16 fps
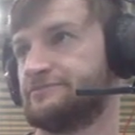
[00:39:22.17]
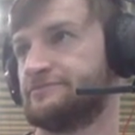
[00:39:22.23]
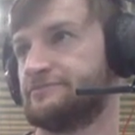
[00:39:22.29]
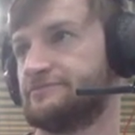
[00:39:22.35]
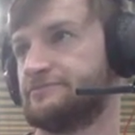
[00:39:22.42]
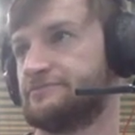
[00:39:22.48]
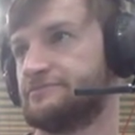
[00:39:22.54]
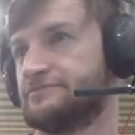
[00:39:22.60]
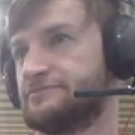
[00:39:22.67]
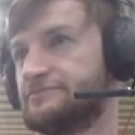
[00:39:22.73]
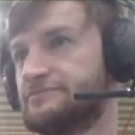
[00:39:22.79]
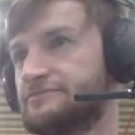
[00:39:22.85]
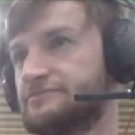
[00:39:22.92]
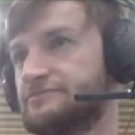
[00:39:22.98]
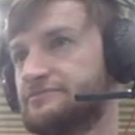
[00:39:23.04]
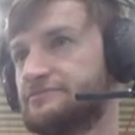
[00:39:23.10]
Dave Greaves
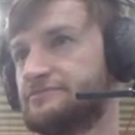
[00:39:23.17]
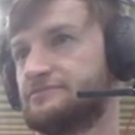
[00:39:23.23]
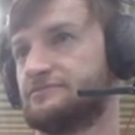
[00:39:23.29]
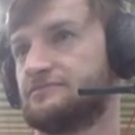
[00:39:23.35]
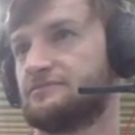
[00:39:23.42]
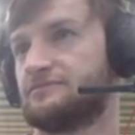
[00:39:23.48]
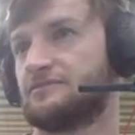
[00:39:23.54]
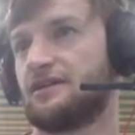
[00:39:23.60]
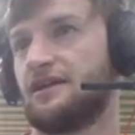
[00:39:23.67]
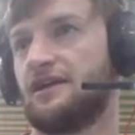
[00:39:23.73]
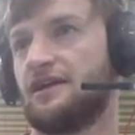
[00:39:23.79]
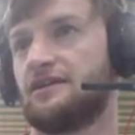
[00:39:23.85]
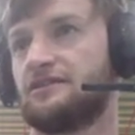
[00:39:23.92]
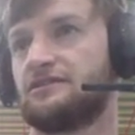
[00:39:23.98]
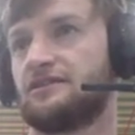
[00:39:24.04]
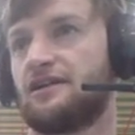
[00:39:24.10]
in. Gets the
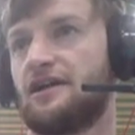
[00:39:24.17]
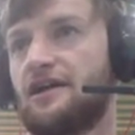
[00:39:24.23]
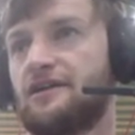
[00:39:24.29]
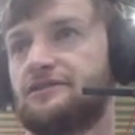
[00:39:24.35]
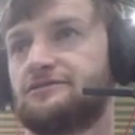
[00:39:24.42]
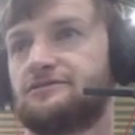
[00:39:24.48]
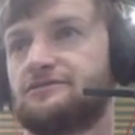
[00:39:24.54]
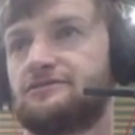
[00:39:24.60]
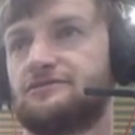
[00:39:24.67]
ball out to